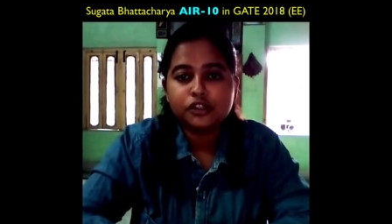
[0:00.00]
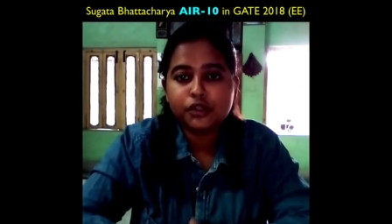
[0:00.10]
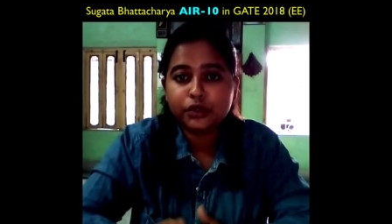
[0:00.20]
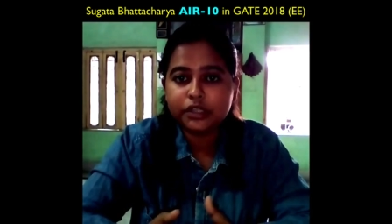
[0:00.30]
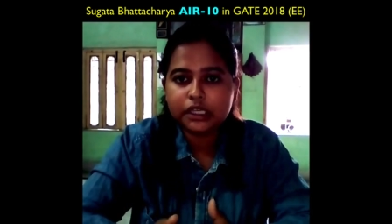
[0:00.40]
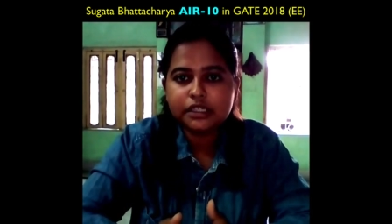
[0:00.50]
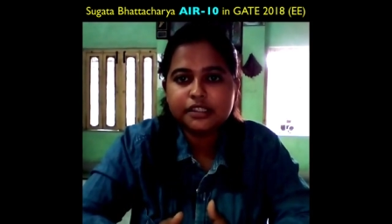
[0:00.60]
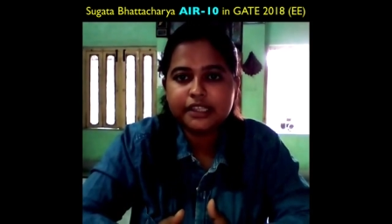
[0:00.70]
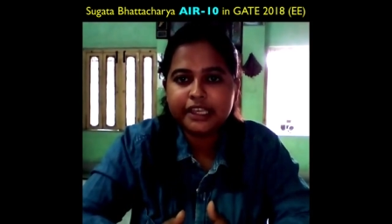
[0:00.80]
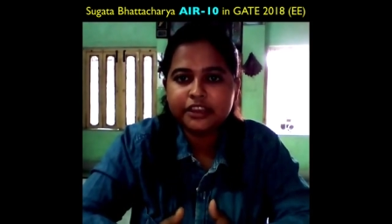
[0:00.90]
So
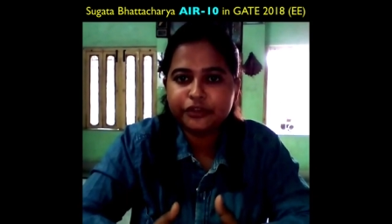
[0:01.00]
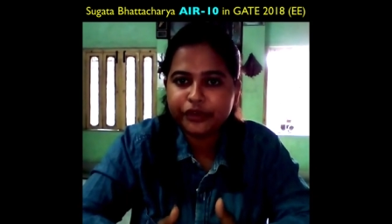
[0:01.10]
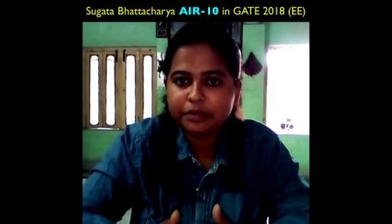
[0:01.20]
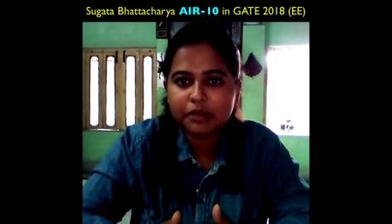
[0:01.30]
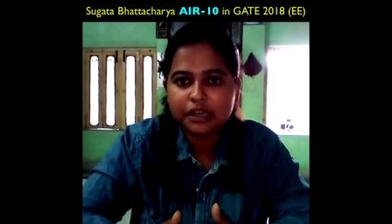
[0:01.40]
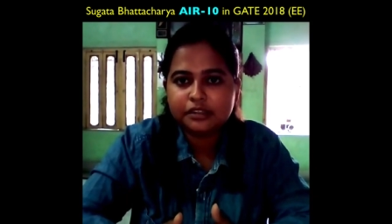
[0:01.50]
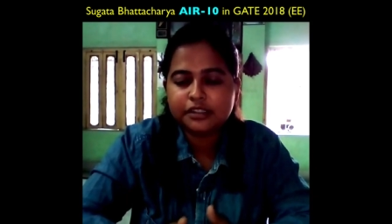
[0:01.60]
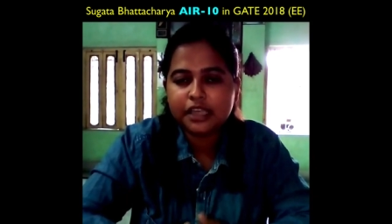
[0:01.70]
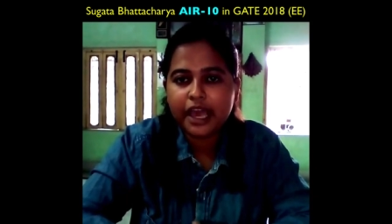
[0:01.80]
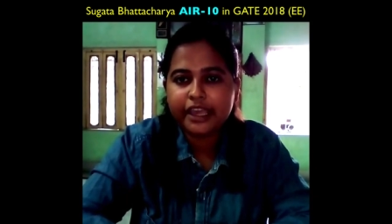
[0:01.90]
thus in three
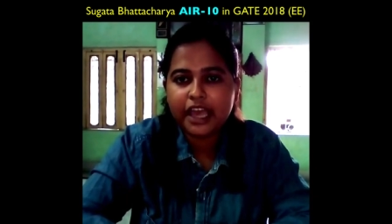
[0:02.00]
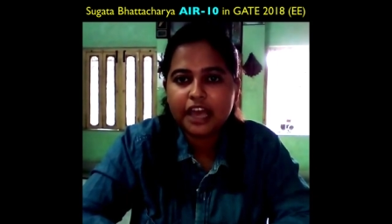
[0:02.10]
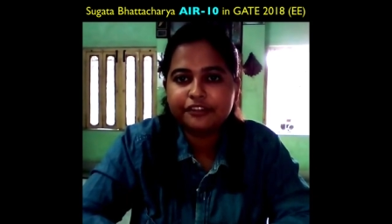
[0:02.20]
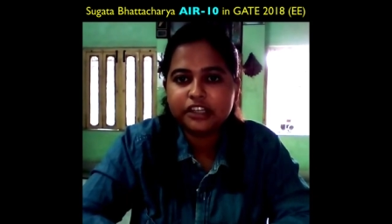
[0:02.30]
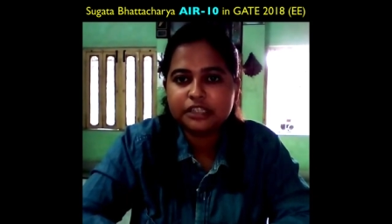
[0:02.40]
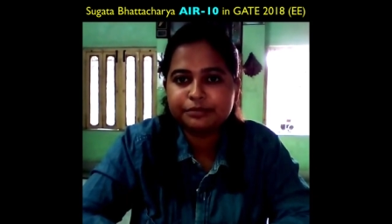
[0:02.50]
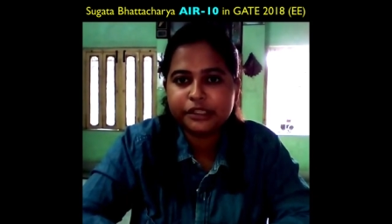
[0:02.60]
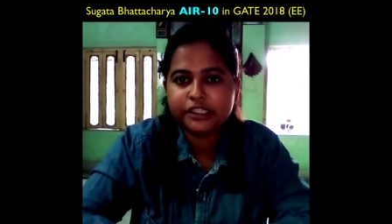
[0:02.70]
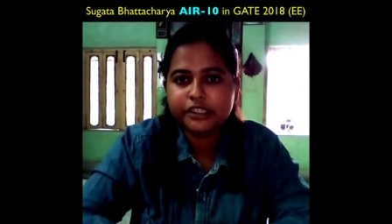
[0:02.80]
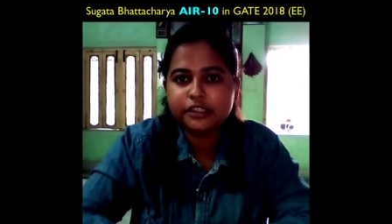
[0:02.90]
months I have
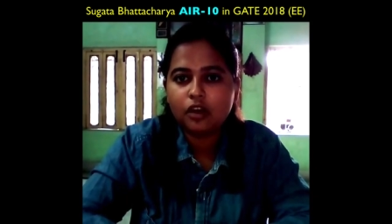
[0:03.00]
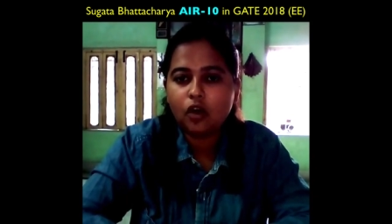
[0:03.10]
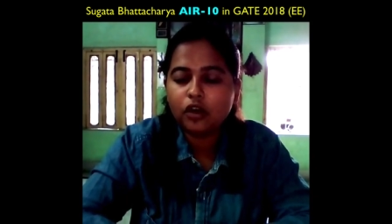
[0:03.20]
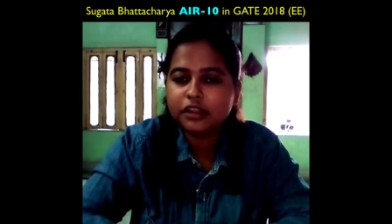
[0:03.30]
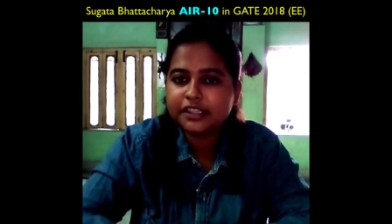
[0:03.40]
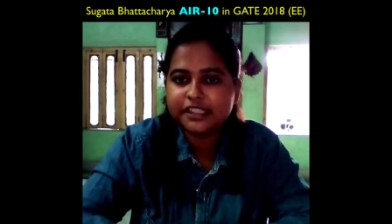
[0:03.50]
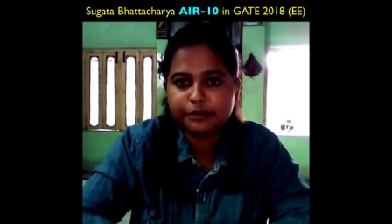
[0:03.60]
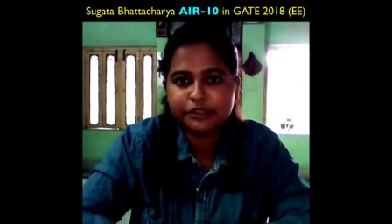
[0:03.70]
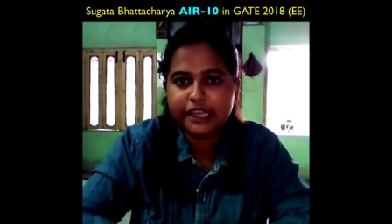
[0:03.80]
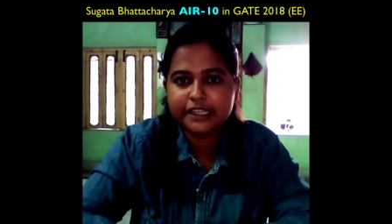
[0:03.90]
completed all the
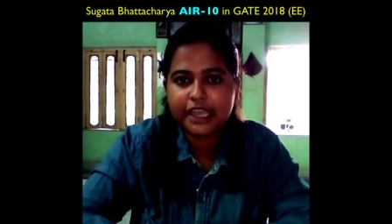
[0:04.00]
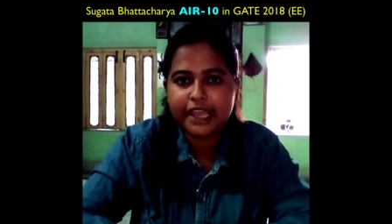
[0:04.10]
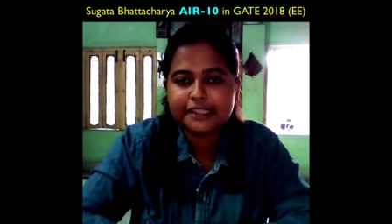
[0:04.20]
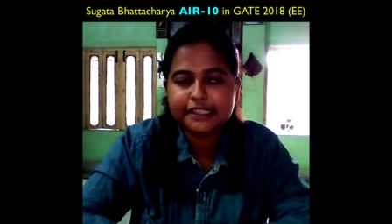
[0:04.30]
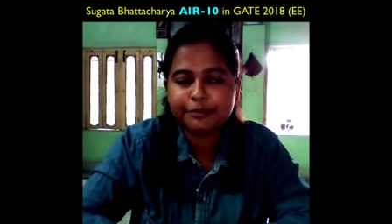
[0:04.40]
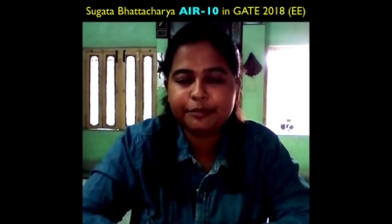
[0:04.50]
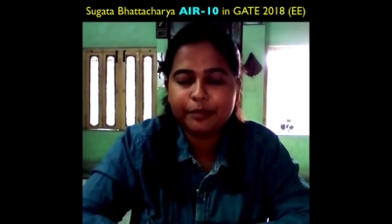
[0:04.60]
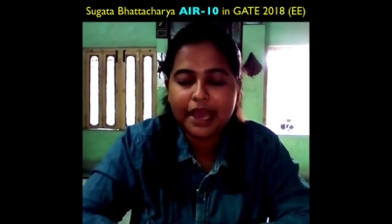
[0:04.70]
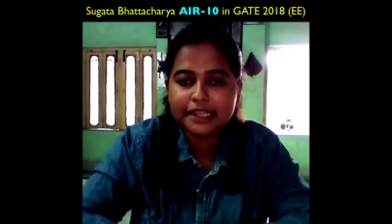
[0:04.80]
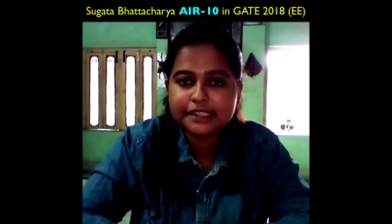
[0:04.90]
subjects except
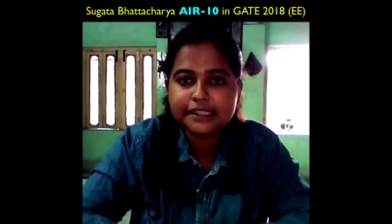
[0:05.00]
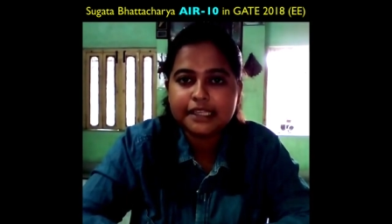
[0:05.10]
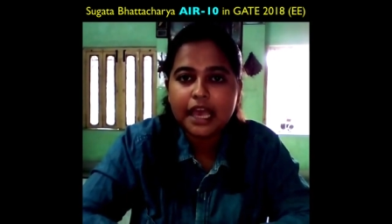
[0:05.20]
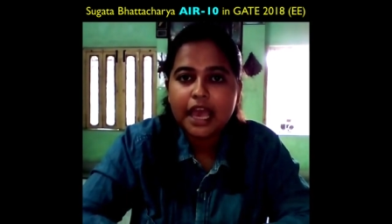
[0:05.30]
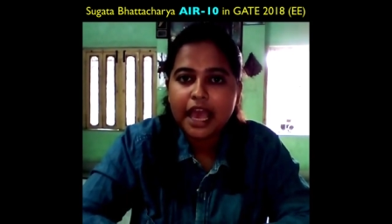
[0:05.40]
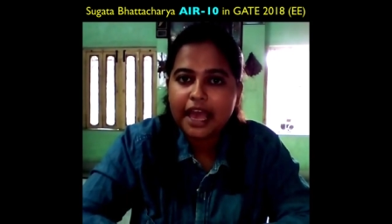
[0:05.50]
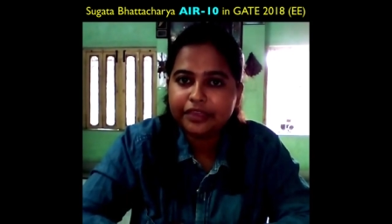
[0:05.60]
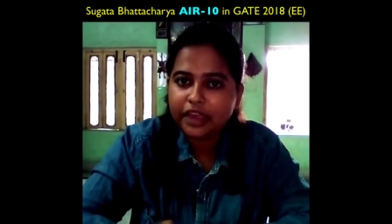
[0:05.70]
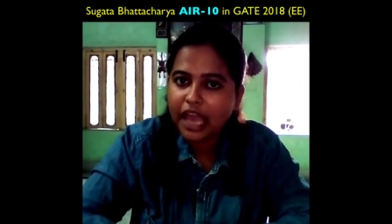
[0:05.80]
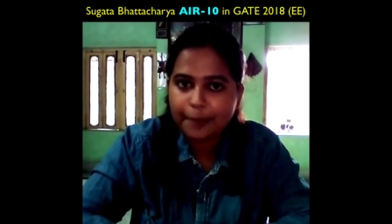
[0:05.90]
maths
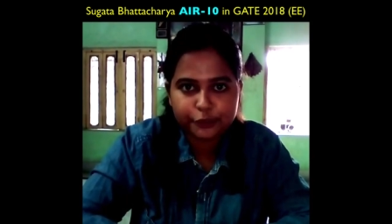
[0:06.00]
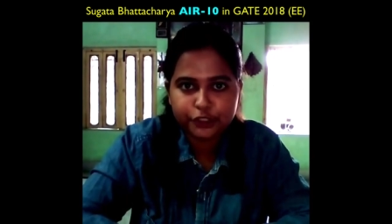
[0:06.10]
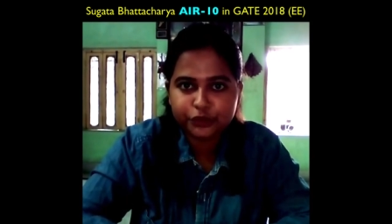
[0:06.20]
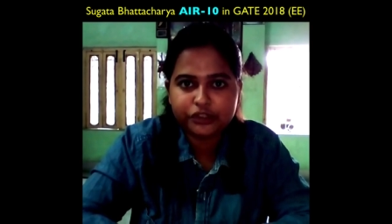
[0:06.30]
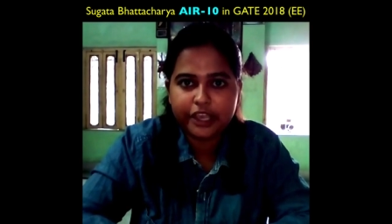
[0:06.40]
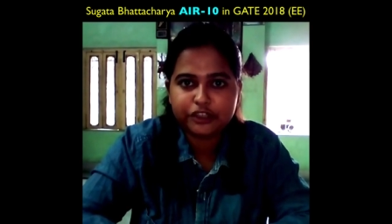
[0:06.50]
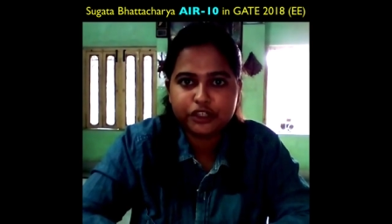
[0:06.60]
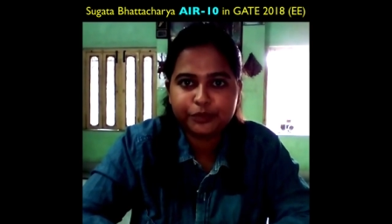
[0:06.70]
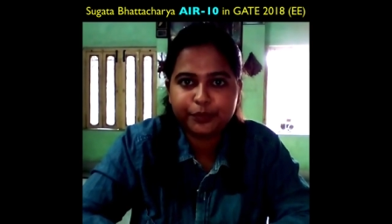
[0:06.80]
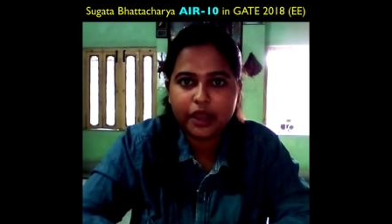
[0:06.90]
and the aptitude
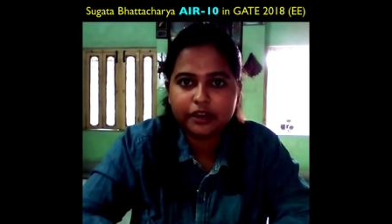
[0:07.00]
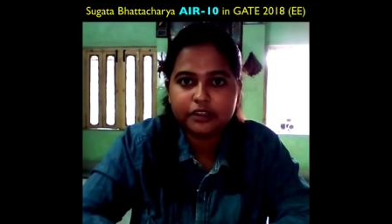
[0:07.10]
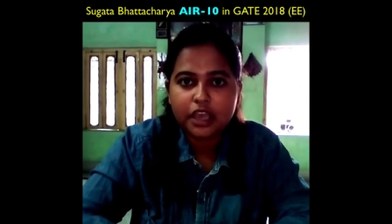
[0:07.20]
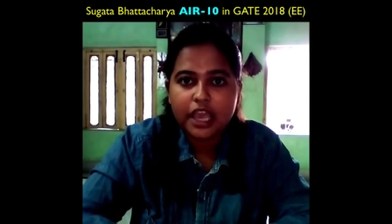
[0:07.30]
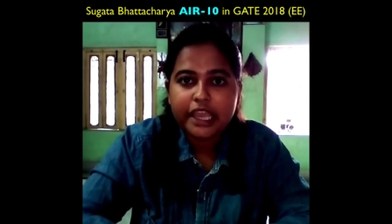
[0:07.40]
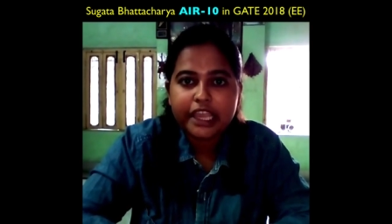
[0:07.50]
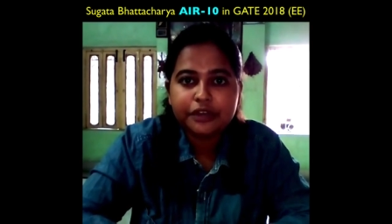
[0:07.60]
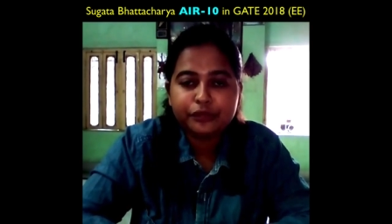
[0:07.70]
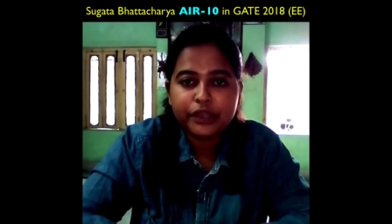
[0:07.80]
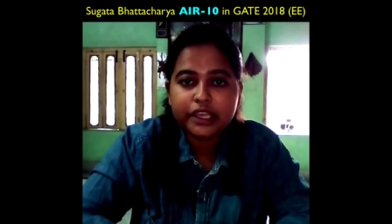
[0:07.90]
section part.
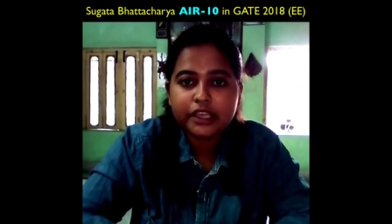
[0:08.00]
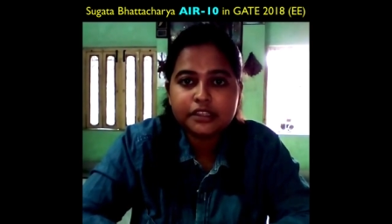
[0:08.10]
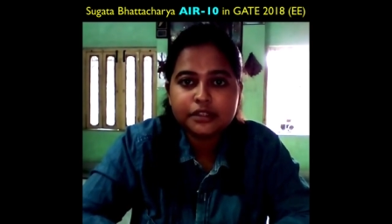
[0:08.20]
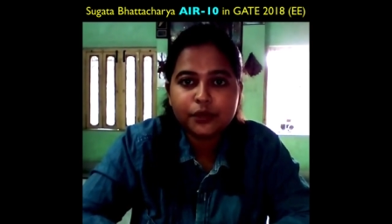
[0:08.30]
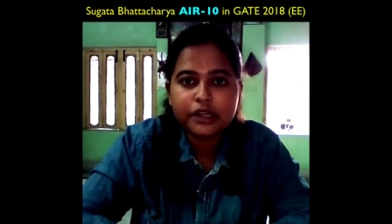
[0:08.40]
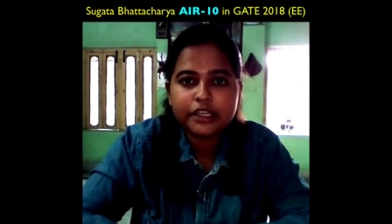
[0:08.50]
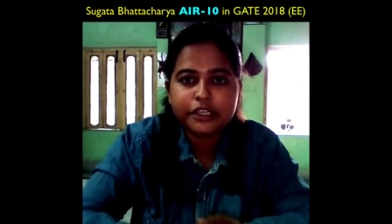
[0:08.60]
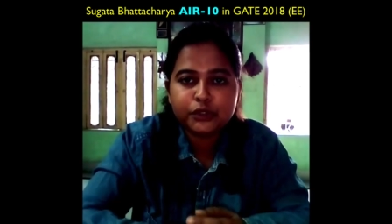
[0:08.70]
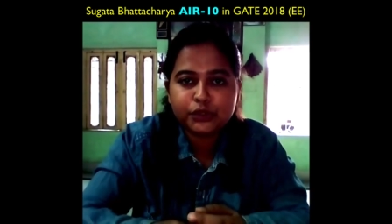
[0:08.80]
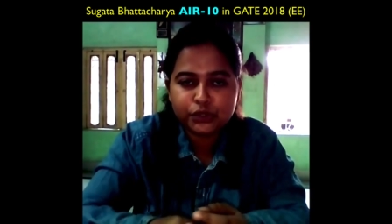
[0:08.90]
In weekends what
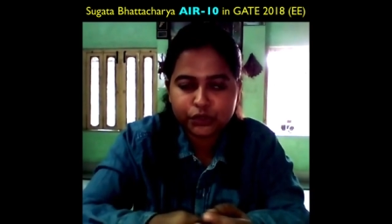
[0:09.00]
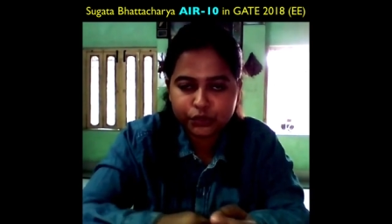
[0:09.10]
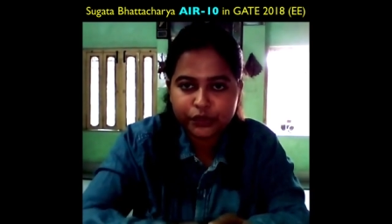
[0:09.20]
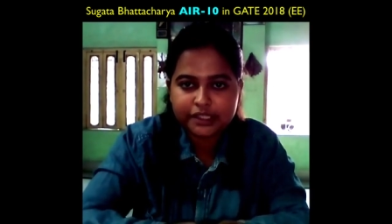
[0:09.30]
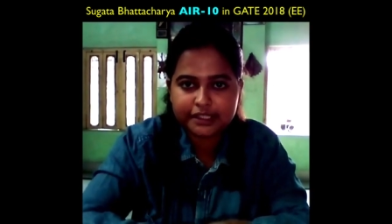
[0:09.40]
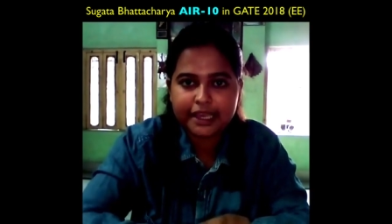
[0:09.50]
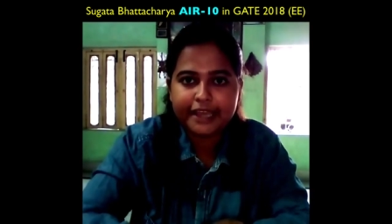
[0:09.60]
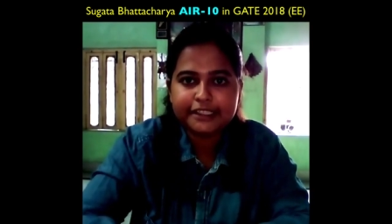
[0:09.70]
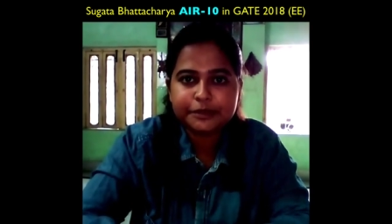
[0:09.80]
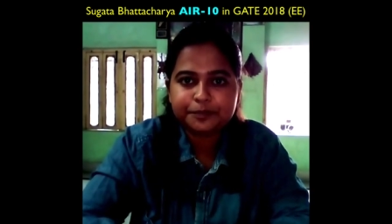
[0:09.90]
I used to do is
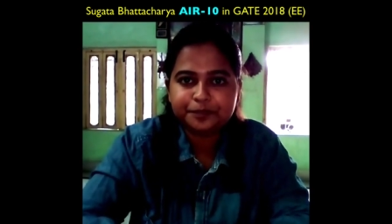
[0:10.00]
that